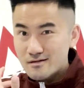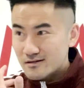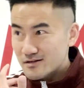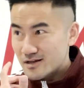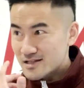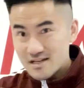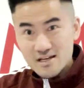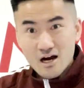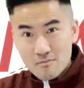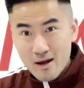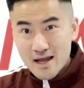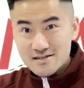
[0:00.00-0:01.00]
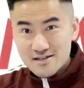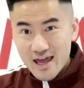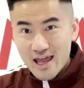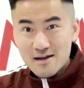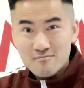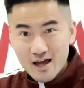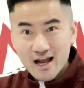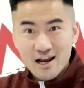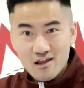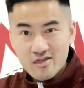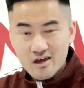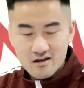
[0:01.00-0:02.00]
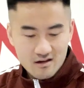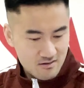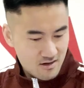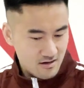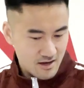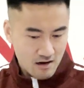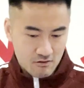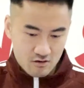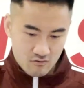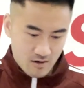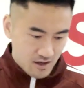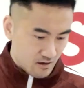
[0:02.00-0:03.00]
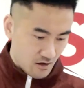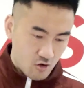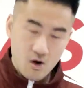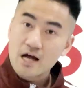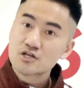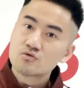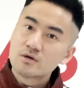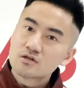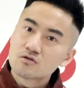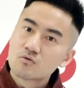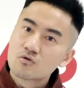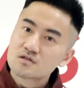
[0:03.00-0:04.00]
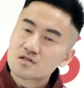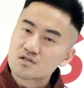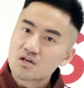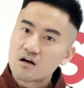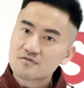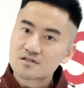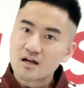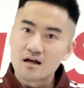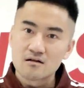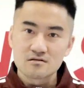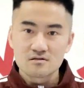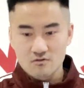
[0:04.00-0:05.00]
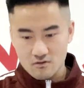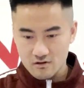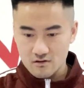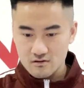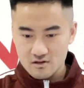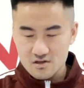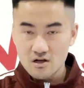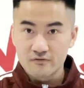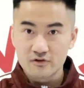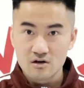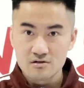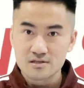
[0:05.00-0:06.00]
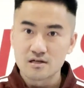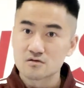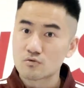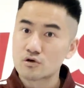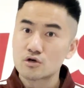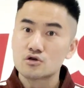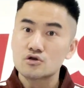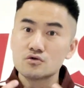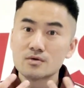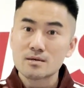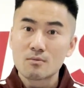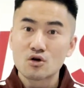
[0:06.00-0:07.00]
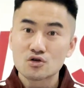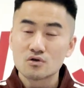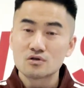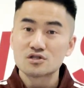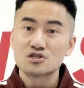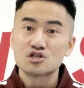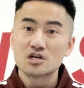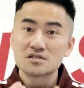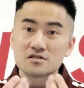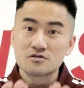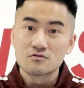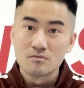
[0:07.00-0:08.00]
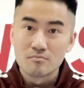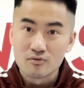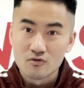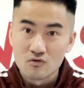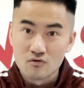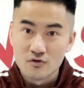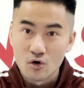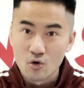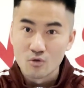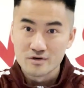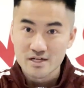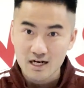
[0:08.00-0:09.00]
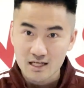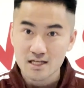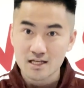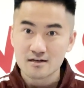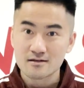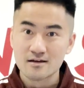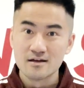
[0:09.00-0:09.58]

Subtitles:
It's a young man's game, that kind of thing. And then now you're ready to graduate towards the soft styles, or the soft hard styles, where you're doing martial arts just to improve your own technique.